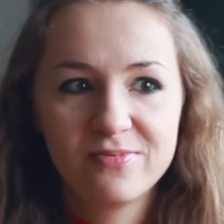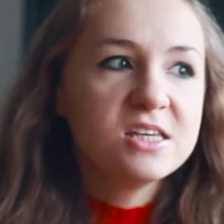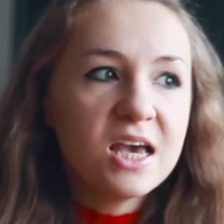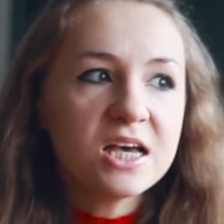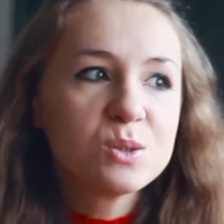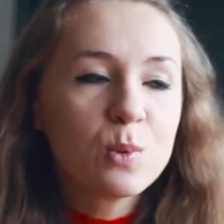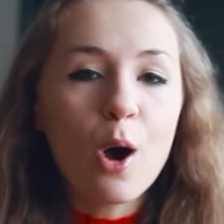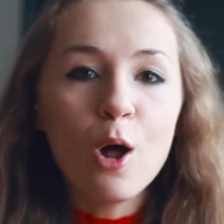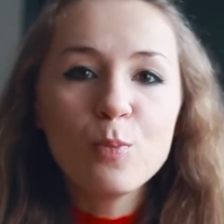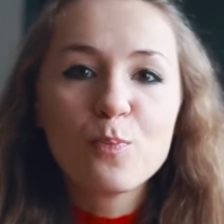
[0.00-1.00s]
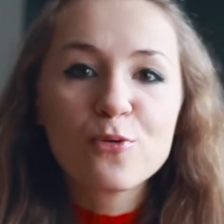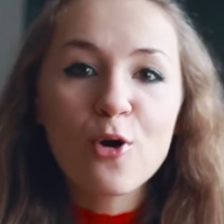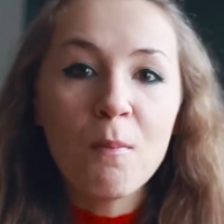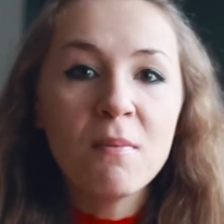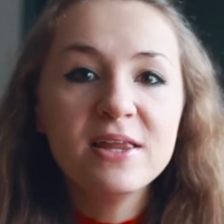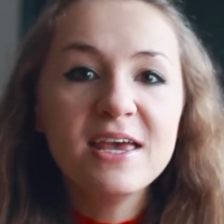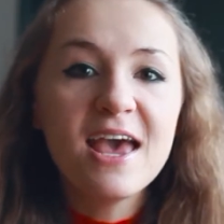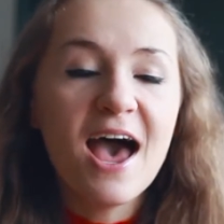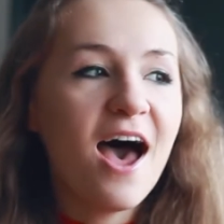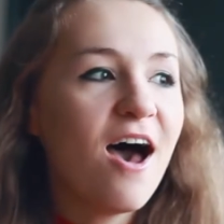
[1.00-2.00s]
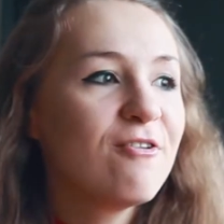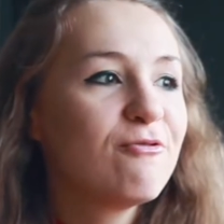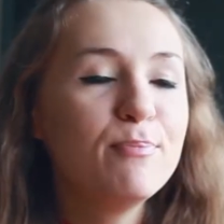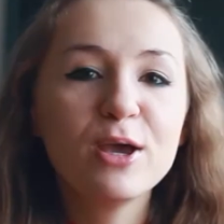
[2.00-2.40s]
Yes, we all probably have